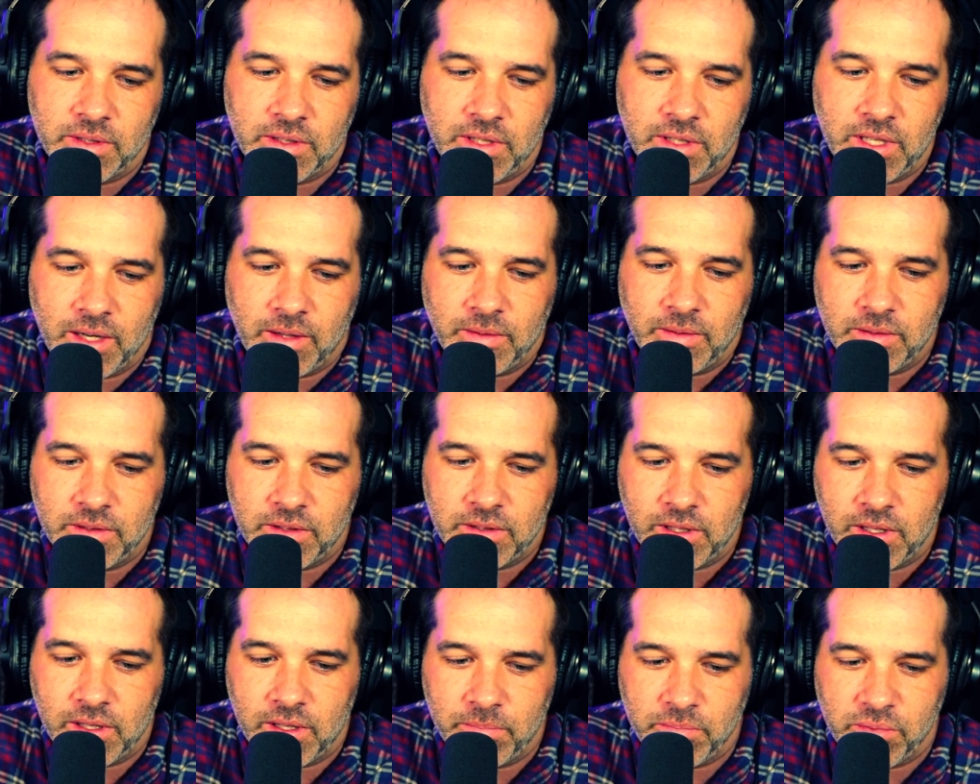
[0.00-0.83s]
You know,
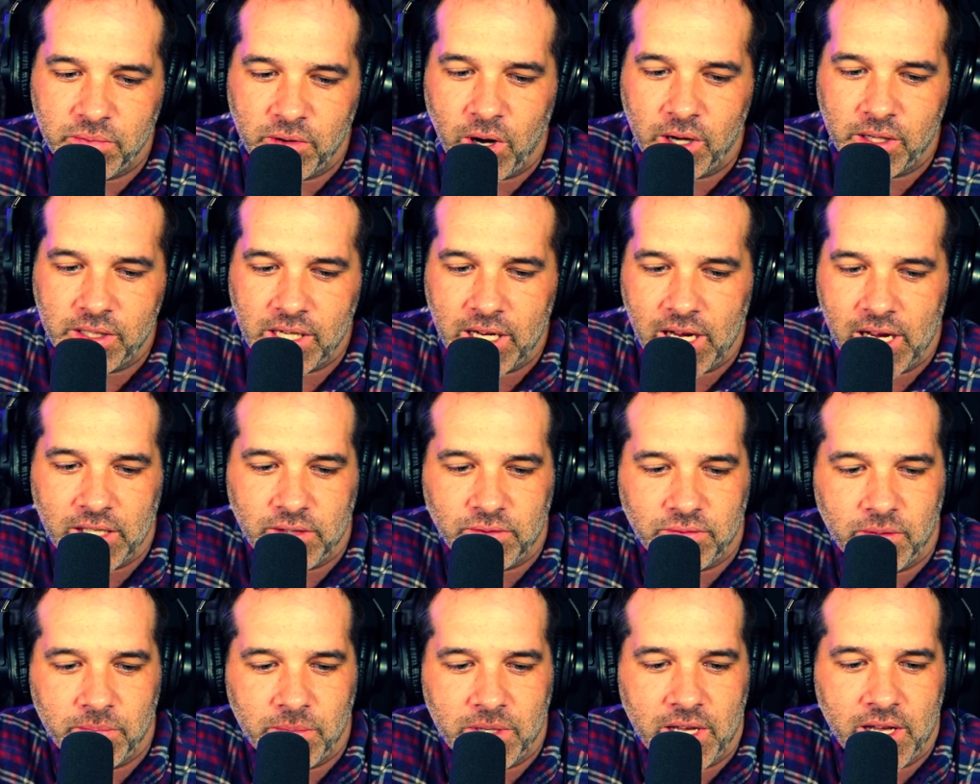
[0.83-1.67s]
the
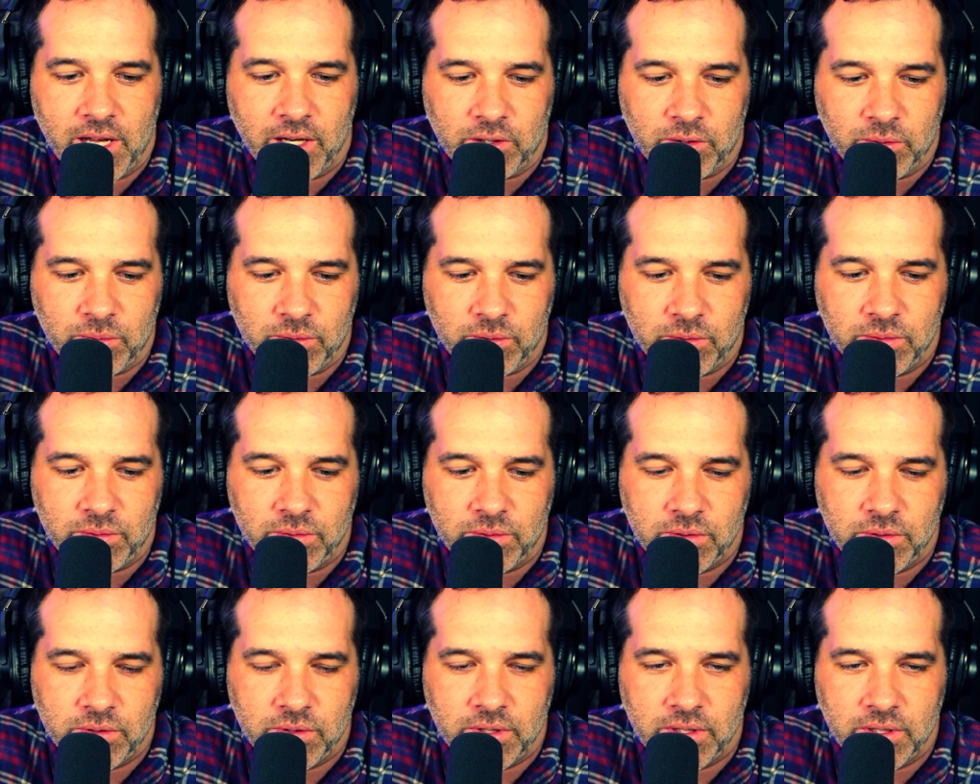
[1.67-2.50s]
broadcast from the actual
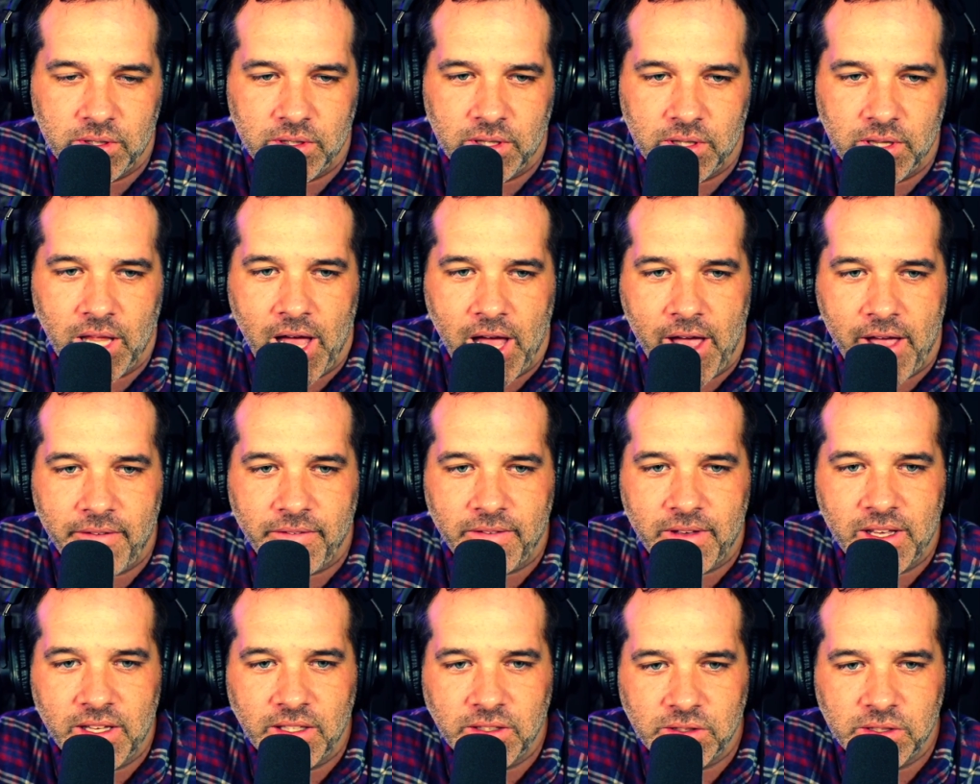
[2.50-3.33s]
live
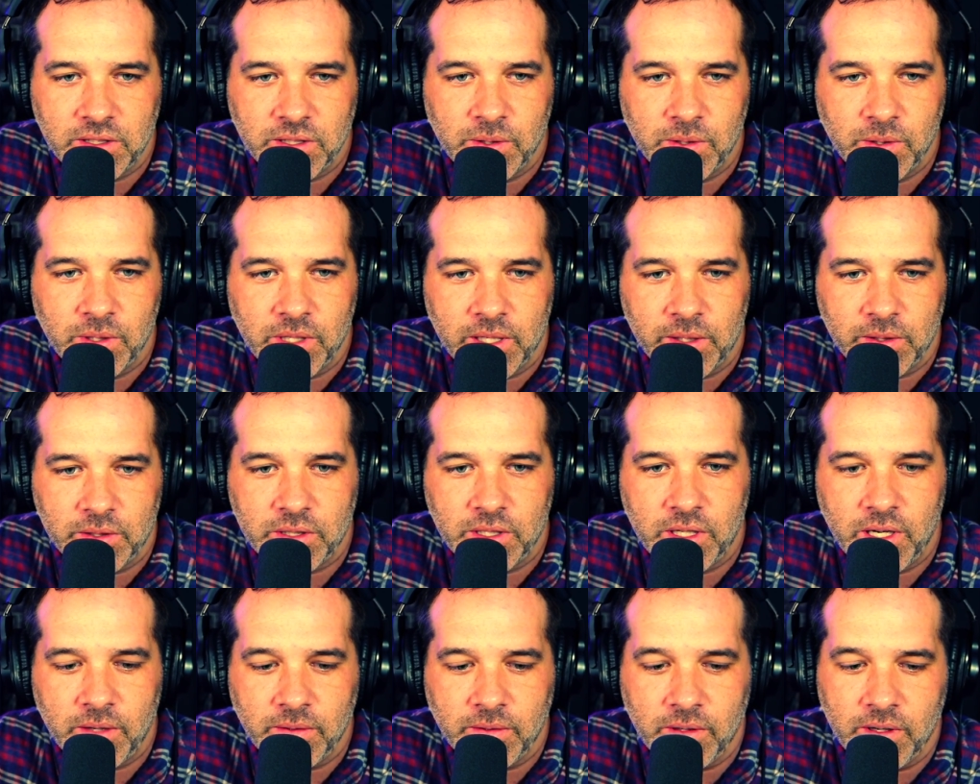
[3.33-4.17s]
in-studio
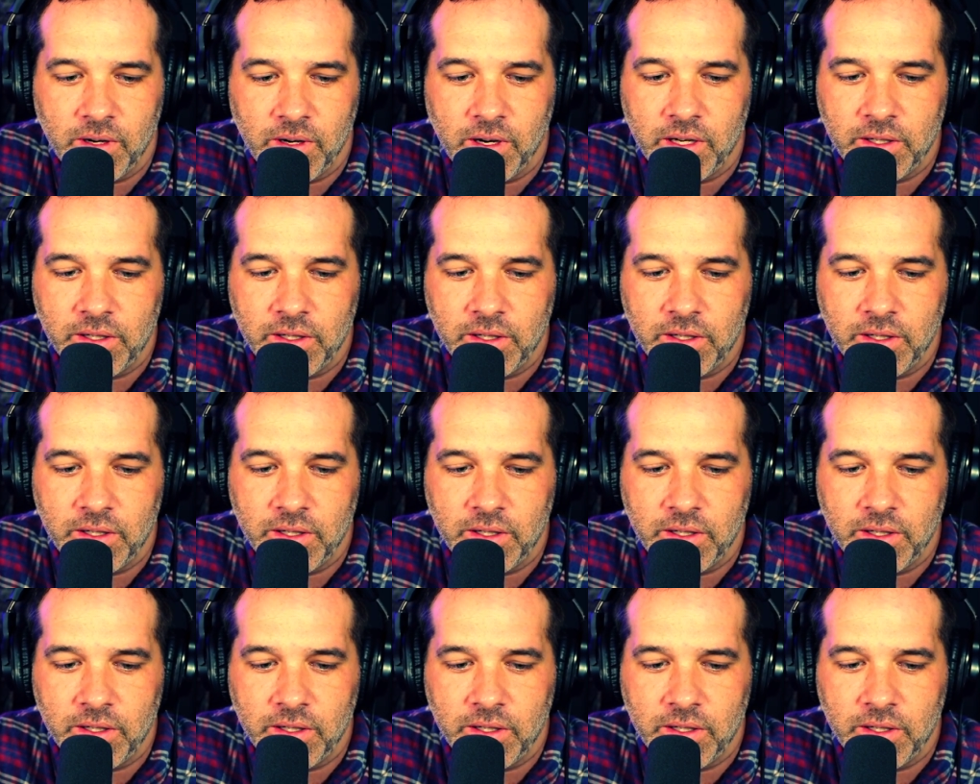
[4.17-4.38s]
show are on